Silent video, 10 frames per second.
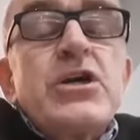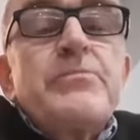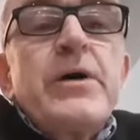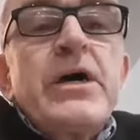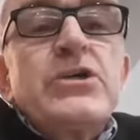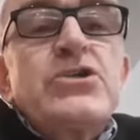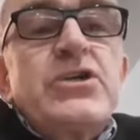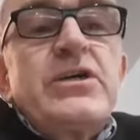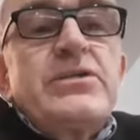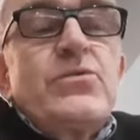buying
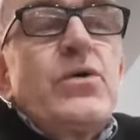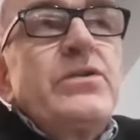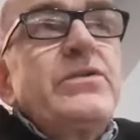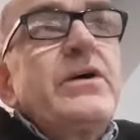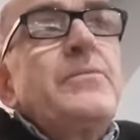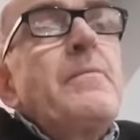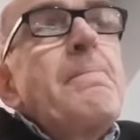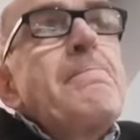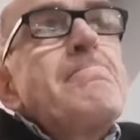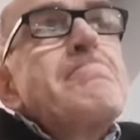shares at one time.
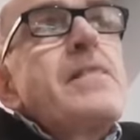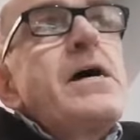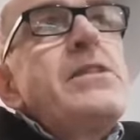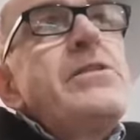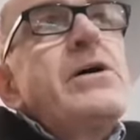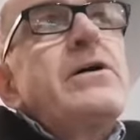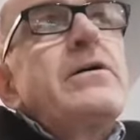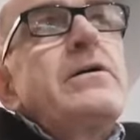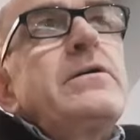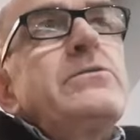And
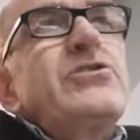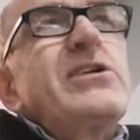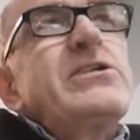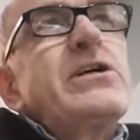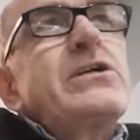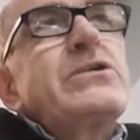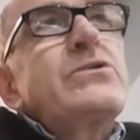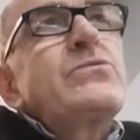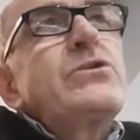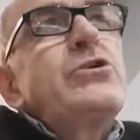that
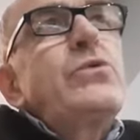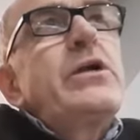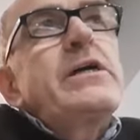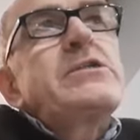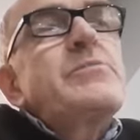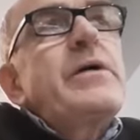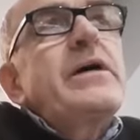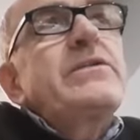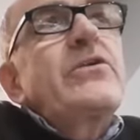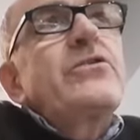transaction, you would
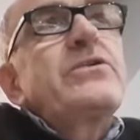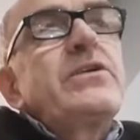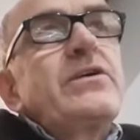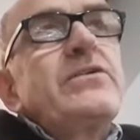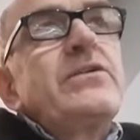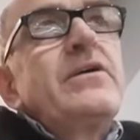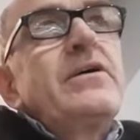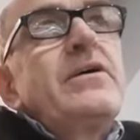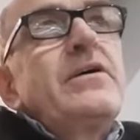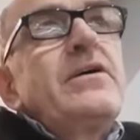expect a return
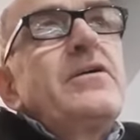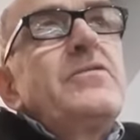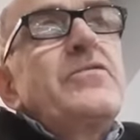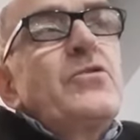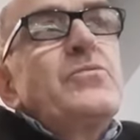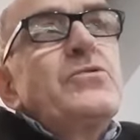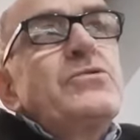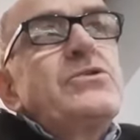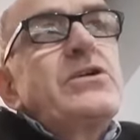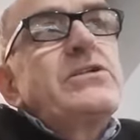from
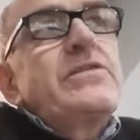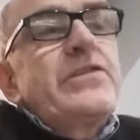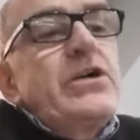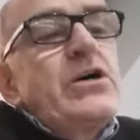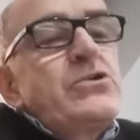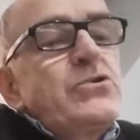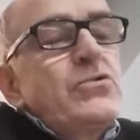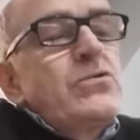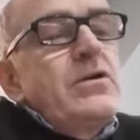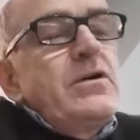those shares, a
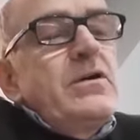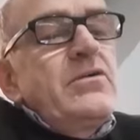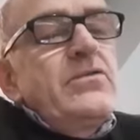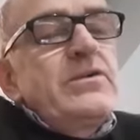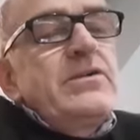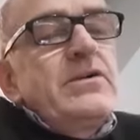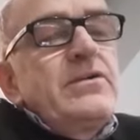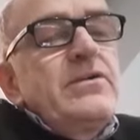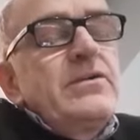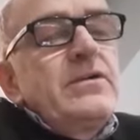financial
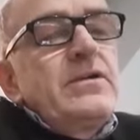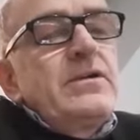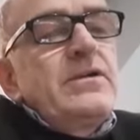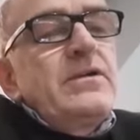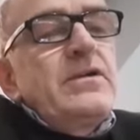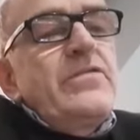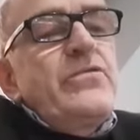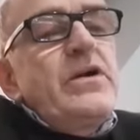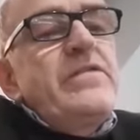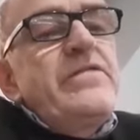return.
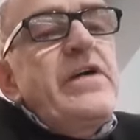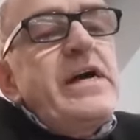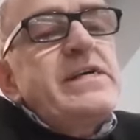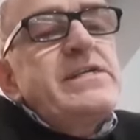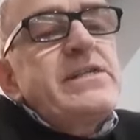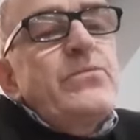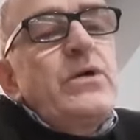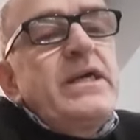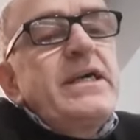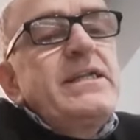If
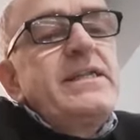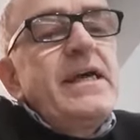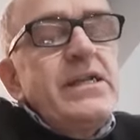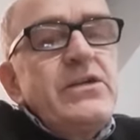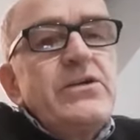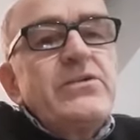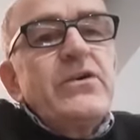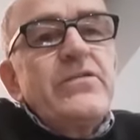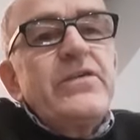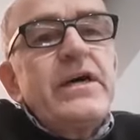we continue
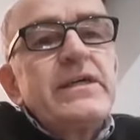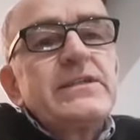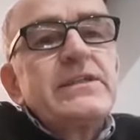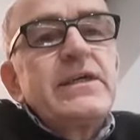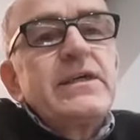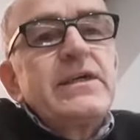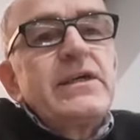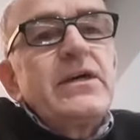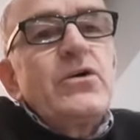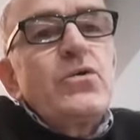to invest
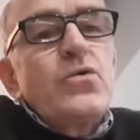our